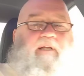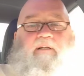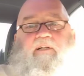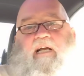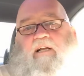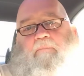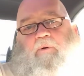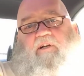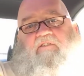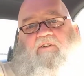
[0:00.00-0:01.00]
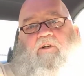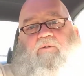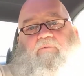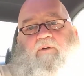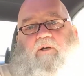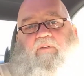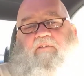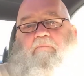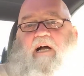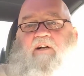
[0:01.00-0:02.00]
And you guys, pretty soon, you know,
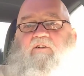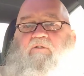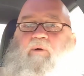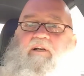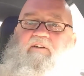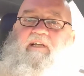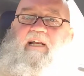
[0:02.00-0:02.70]
these mockers wanting to